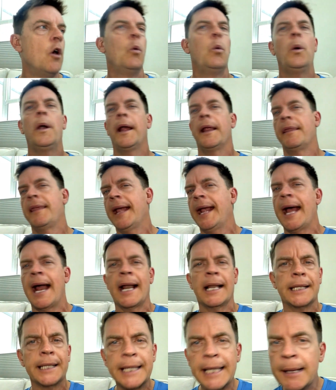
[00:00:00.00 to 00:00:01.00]
They got
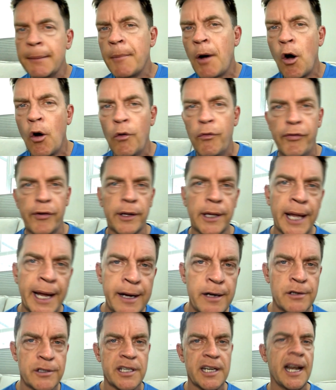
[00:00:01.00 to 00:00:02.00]
a limo for
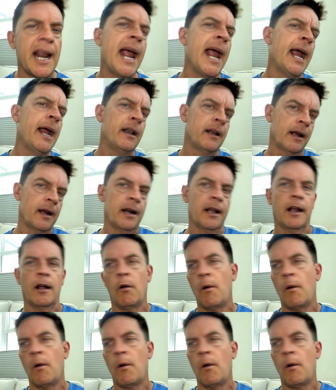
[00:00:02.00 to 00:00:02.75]
later today. They're going to